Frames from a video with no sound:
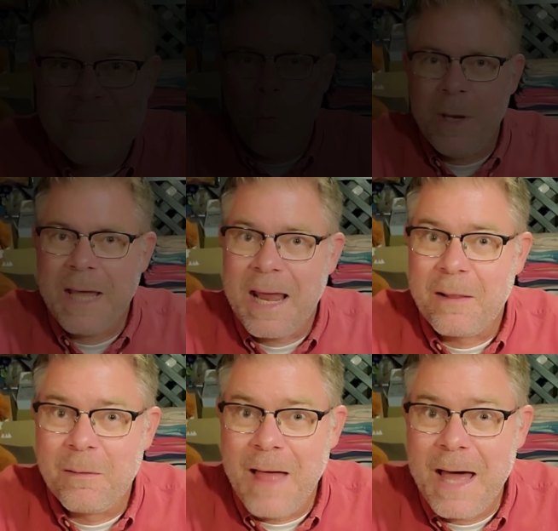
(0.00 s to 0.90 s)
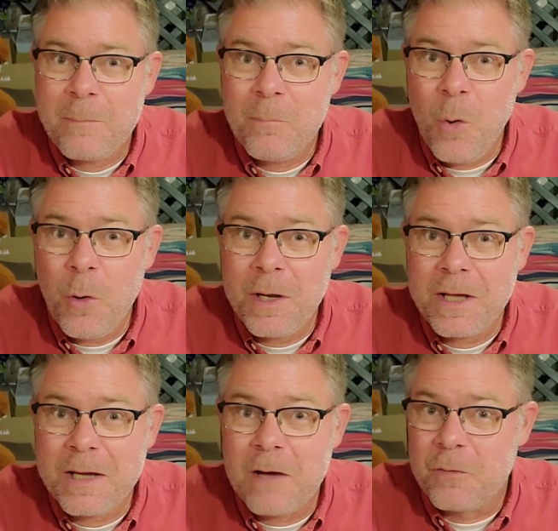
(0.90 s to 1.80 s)
We got a lot more to
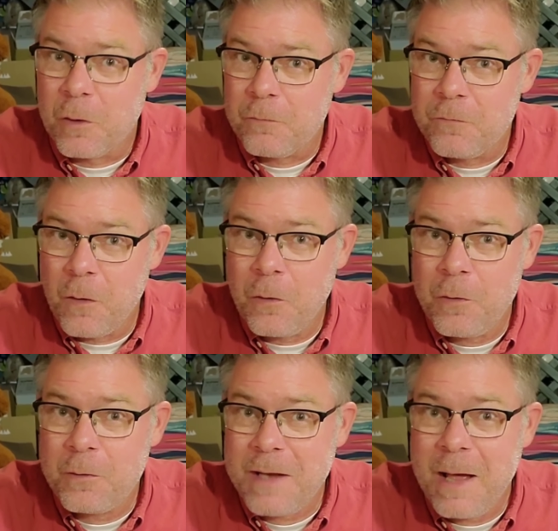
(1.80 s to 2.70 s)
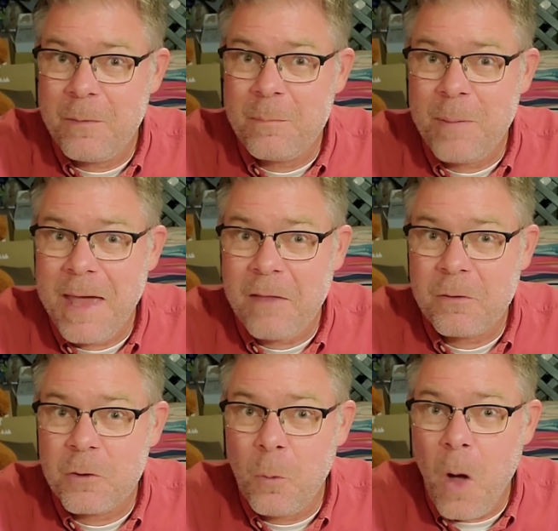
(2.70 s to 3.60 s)
cover further down the
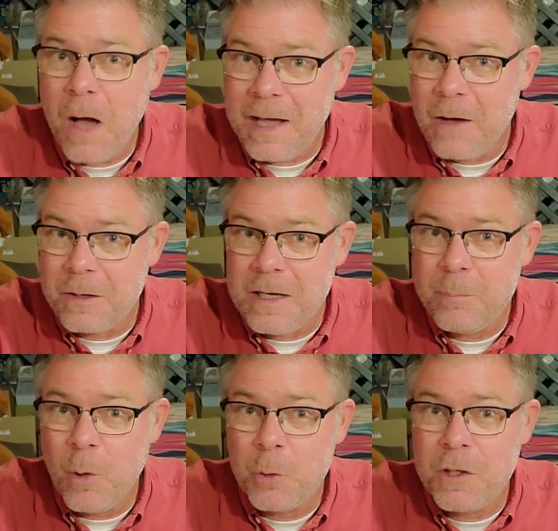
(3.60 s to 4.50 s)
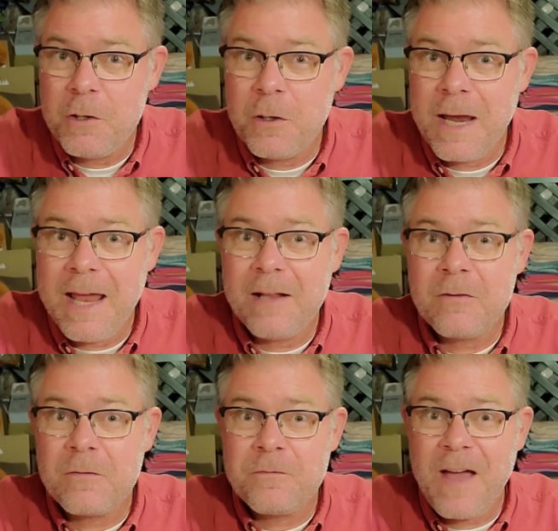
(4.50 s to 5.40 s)
path to walk. I'll keep holding your
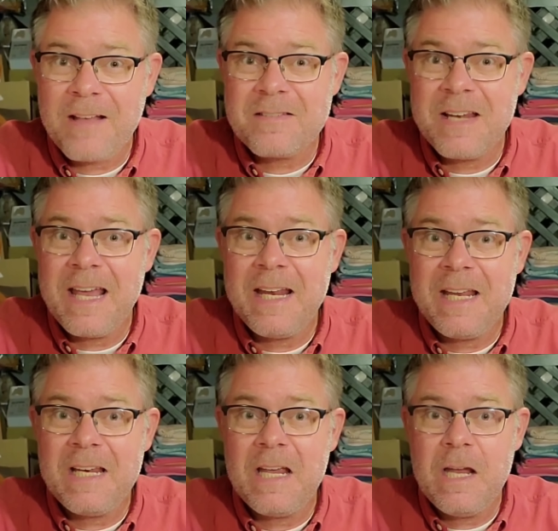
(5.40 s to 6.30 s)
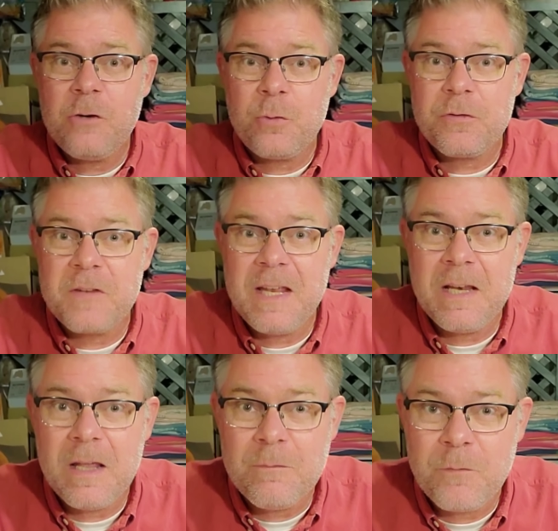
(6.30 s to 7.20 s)
hands. Fascinating,
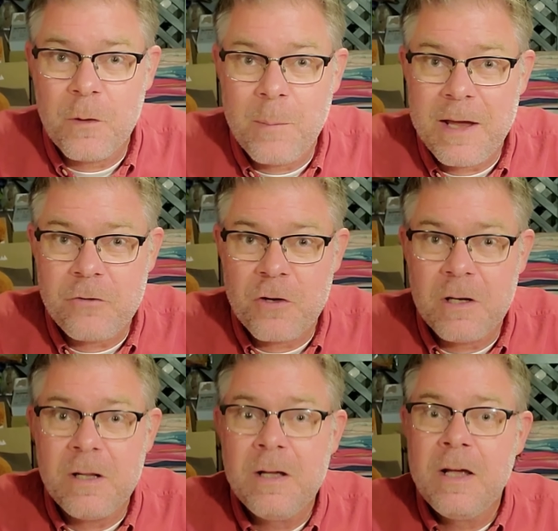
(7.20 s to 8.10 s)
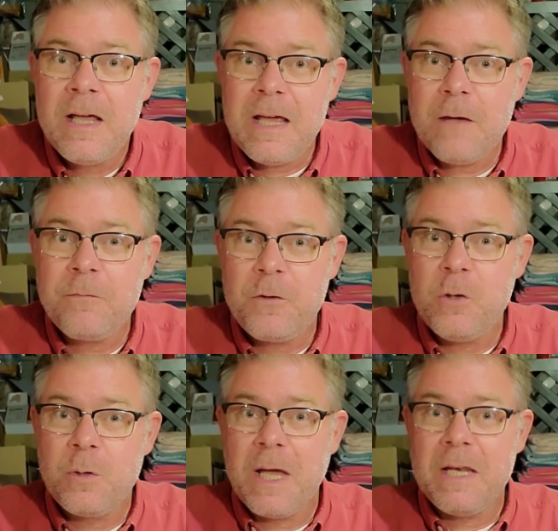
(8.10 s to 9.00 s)
interesting information. If
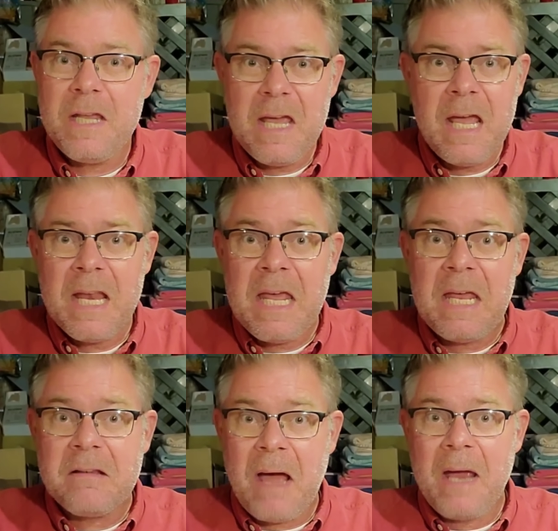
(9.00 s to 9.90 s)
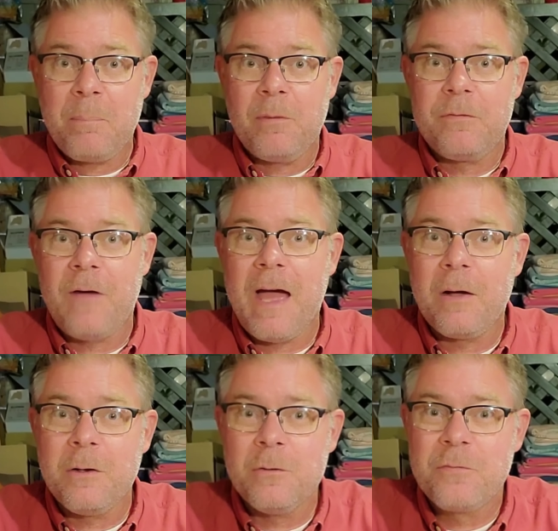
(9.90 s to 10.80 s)
you get any type of
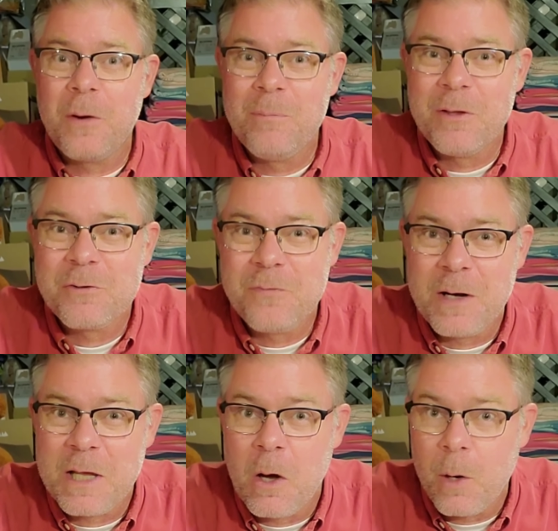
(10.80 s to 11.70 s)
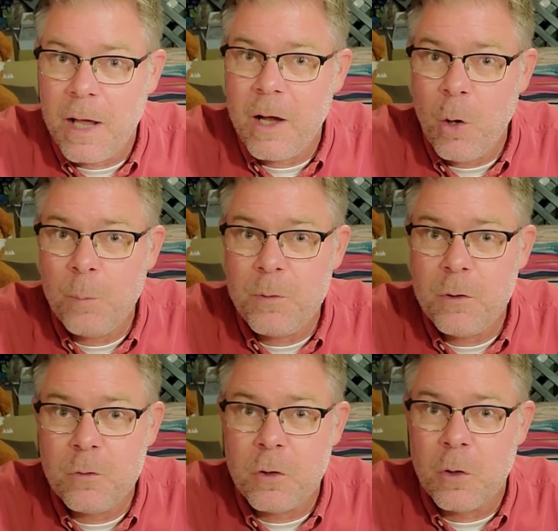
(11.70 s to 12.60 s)
value from this video, and I hope
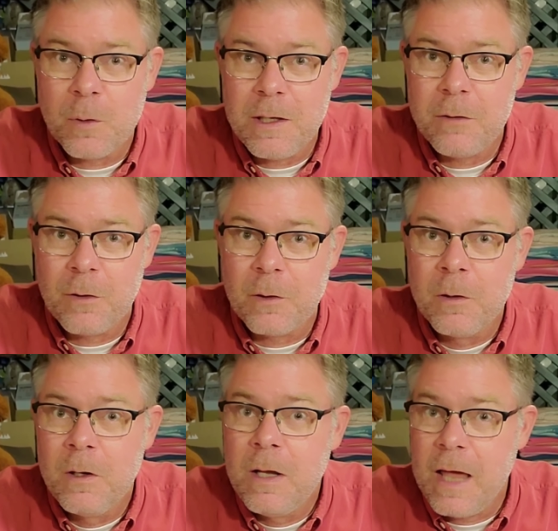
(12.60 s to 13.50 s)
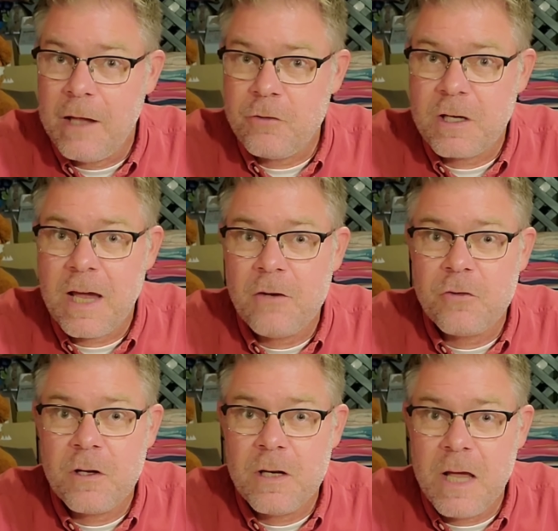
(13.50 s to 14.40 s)
you do, either
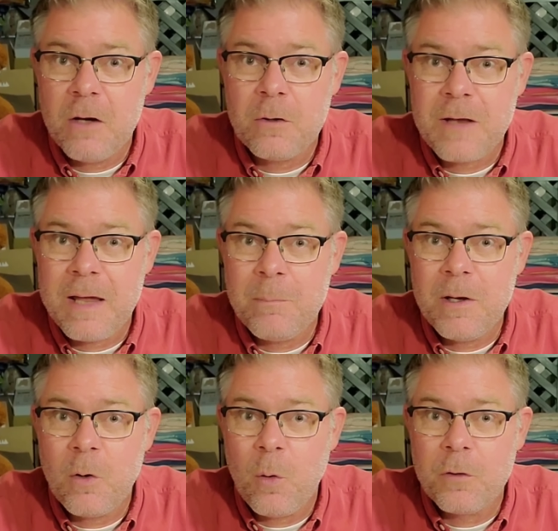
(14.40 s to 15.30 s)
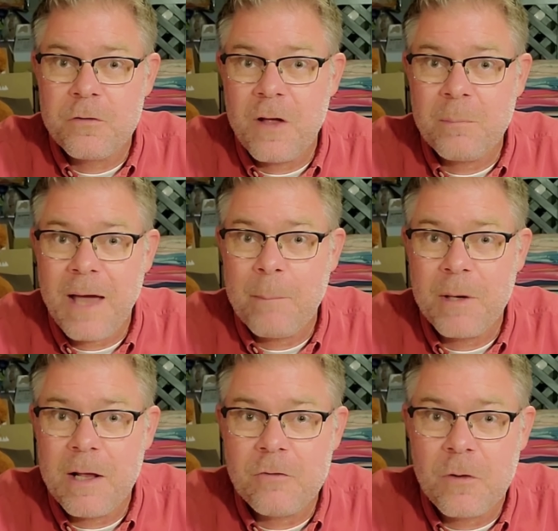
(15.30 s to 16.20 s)
education, entertainment, or some
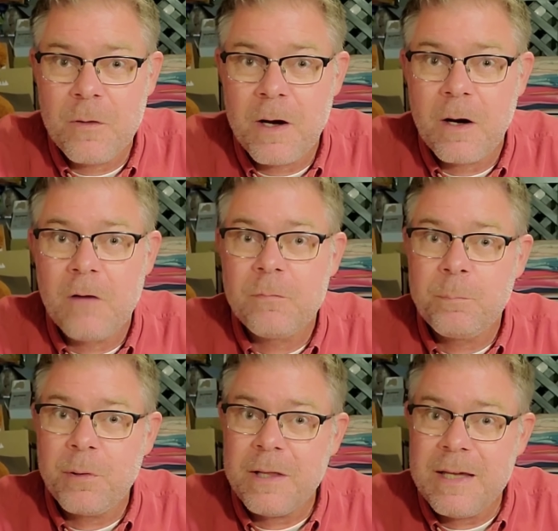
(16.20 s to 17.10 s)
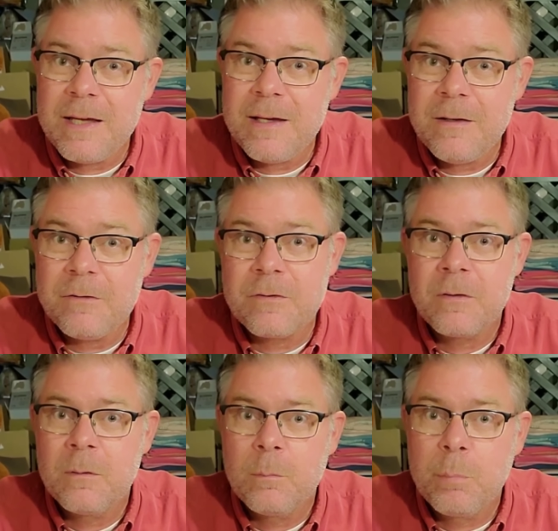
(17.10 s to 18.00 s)
combination thereof, please,
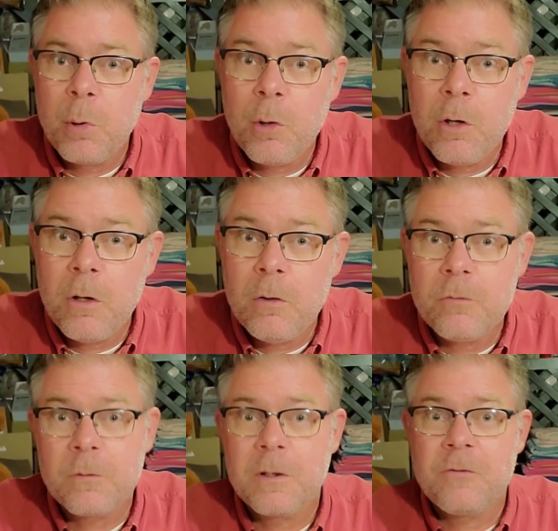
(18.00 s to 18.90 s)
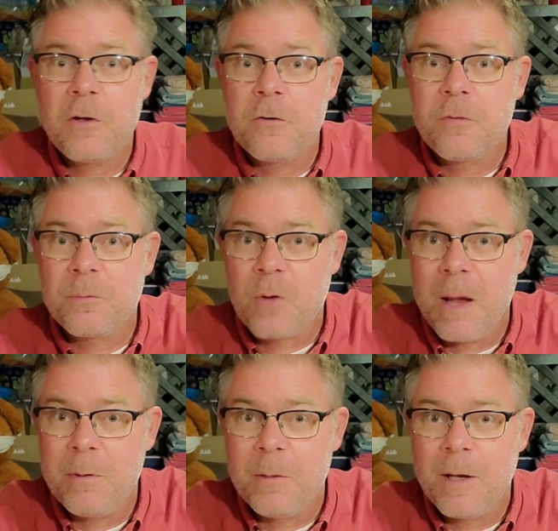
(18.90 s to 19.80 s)
please consider
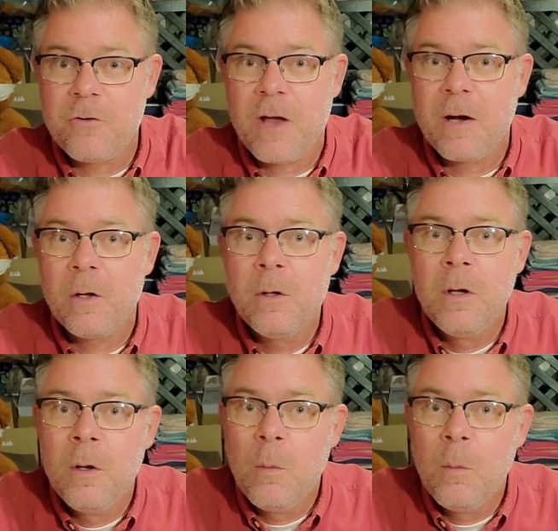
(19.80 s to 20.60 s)
subscribing to my channel.